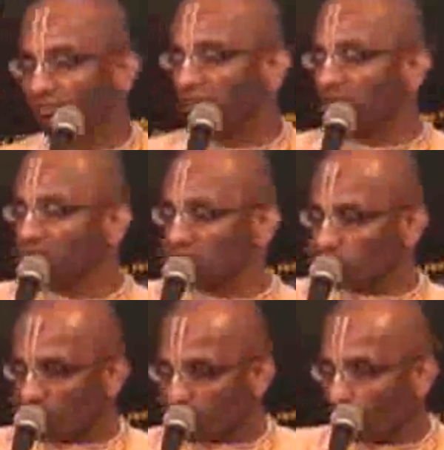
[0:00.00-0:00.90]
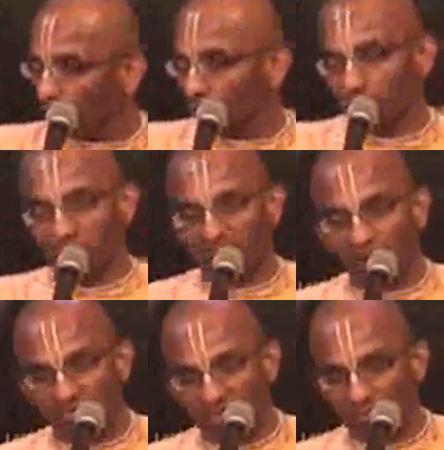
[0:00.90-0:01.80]
if there is one hole through which it
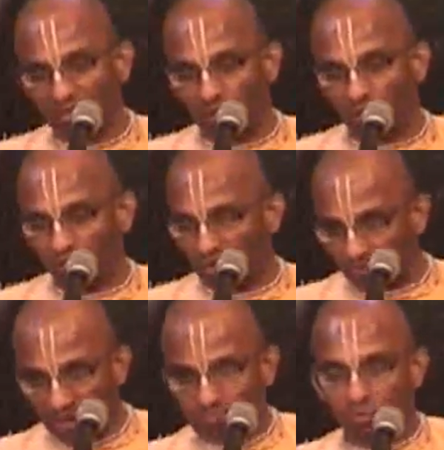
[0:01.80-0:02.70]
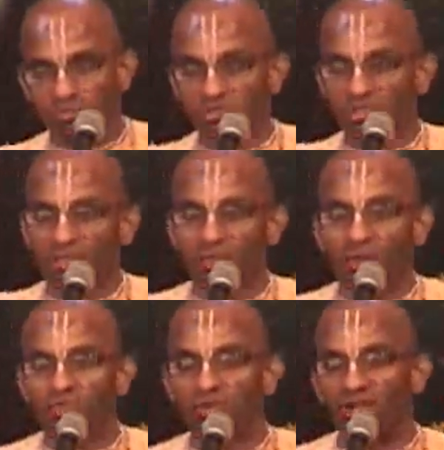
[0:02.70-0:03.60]
is coming out, one pipe through which is coming
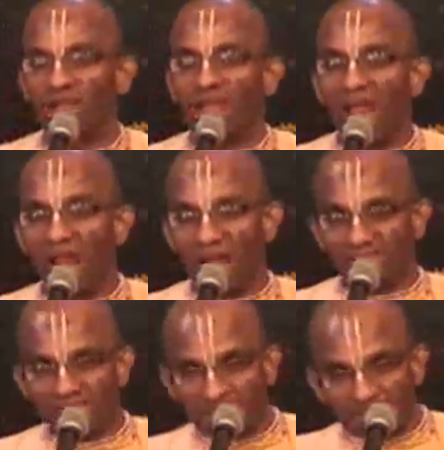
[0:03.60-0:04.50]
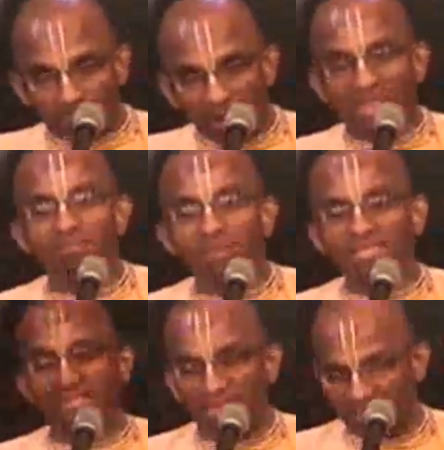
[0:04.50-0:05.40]
out, and then that pipe
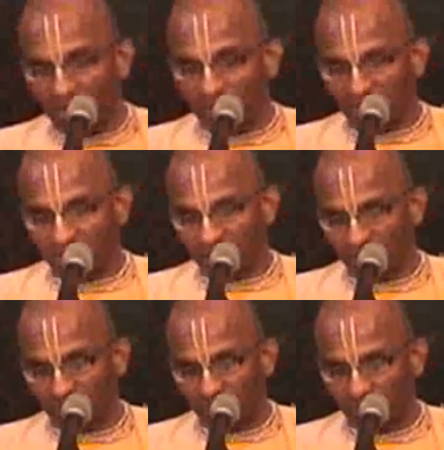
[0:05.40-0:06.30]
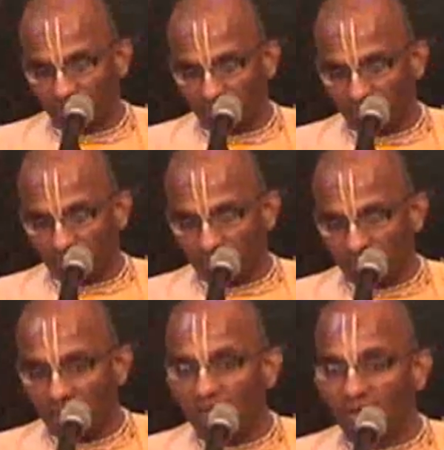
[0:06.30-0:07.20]
is contaminated,
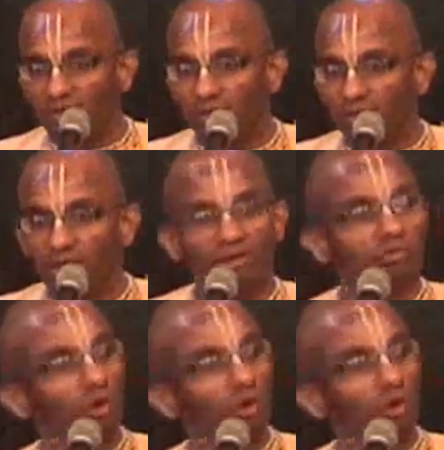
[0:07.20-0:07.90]
then it's